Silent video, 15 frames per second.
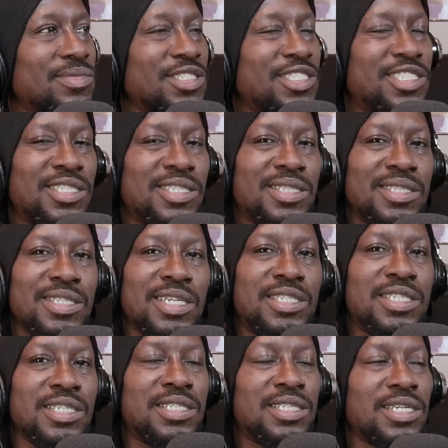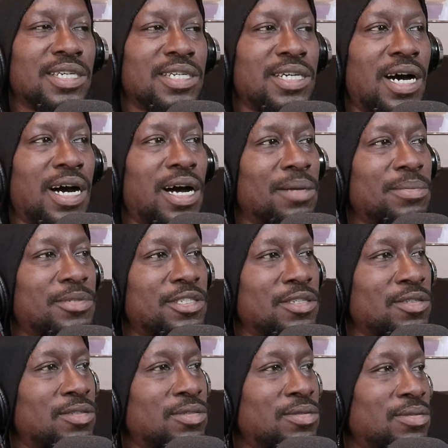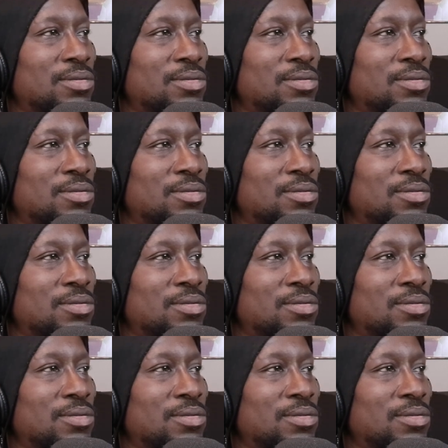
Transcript: Snitching to the cops, yo.